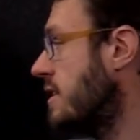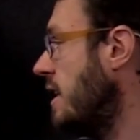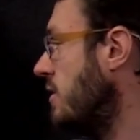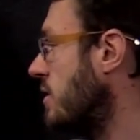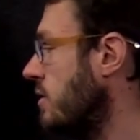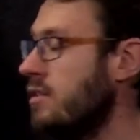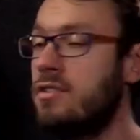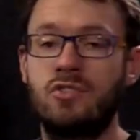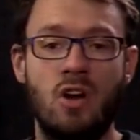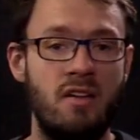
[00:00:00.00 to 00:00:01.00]
into
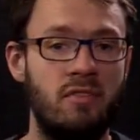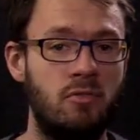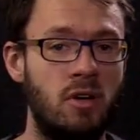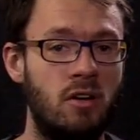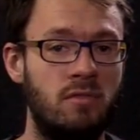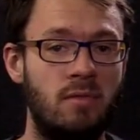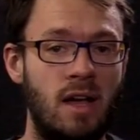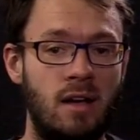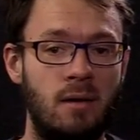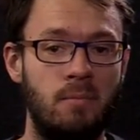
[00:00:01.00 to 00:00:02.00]
strife if we're
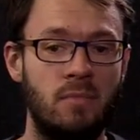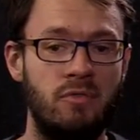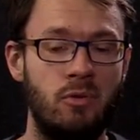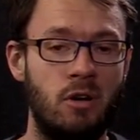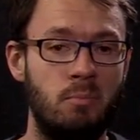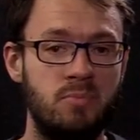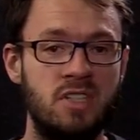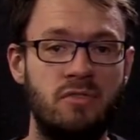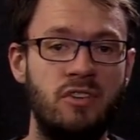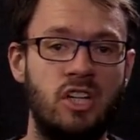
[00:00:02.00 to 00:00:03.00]
not
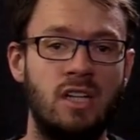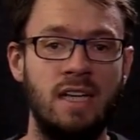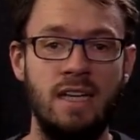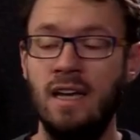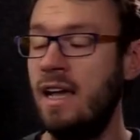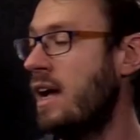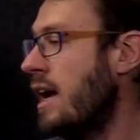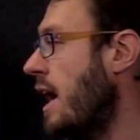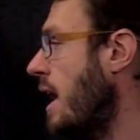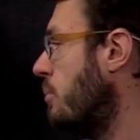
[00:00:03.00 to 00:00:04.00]
sufficiently
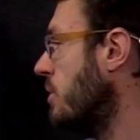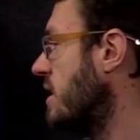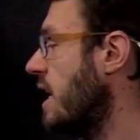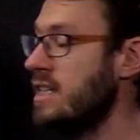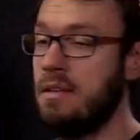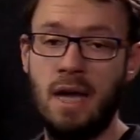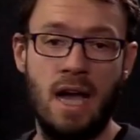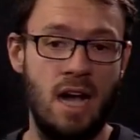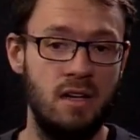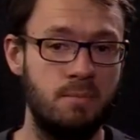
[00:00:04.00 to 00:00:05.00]
precise
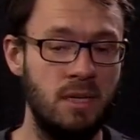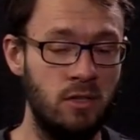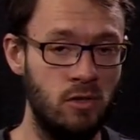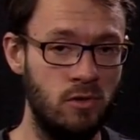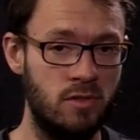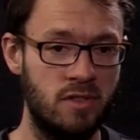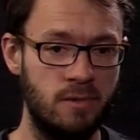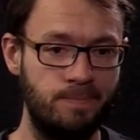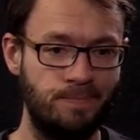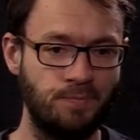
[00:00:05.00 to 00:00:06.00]
about how it's being used.
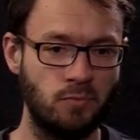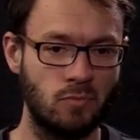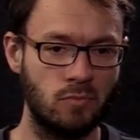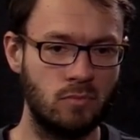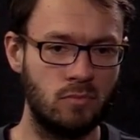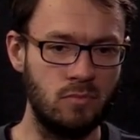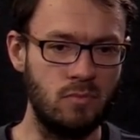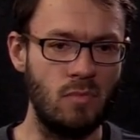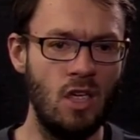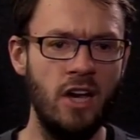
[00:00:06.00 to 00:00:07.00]

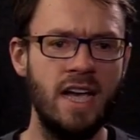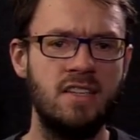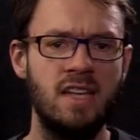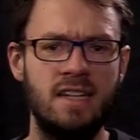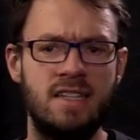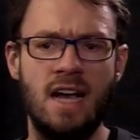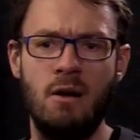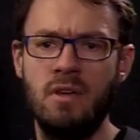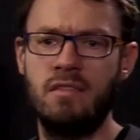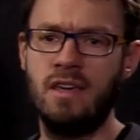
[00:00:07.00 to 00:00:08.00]
Okay, so let's
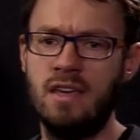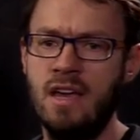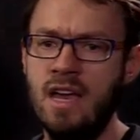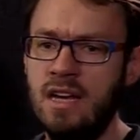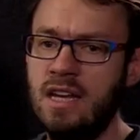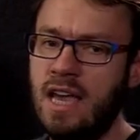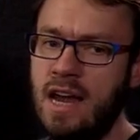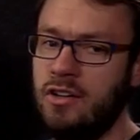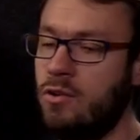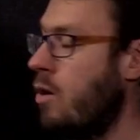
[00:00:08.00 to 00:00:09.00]
start with the
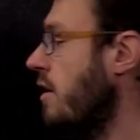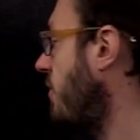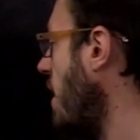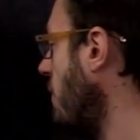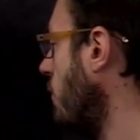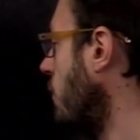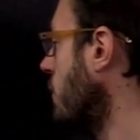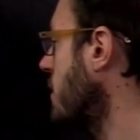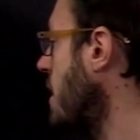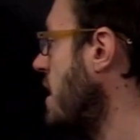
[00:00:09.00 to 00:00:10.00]
negated quantifier
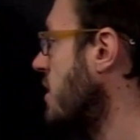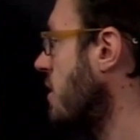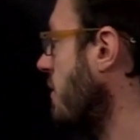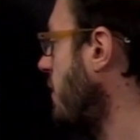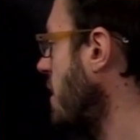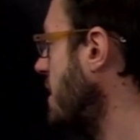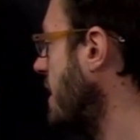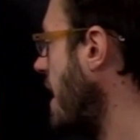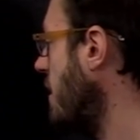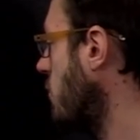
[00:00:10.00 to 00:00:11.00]
rules. So the first
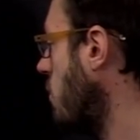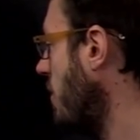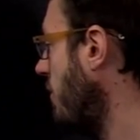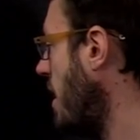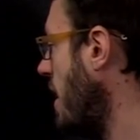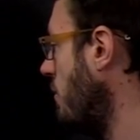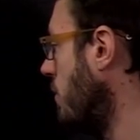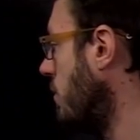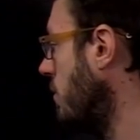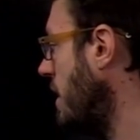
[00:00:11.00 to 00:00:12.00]
negated quantifier
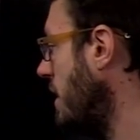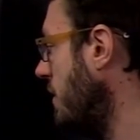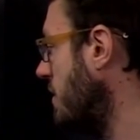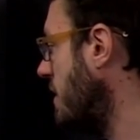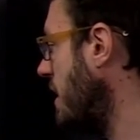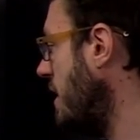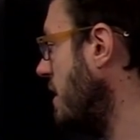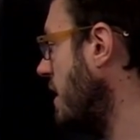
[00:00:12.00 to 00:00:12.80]
rule is the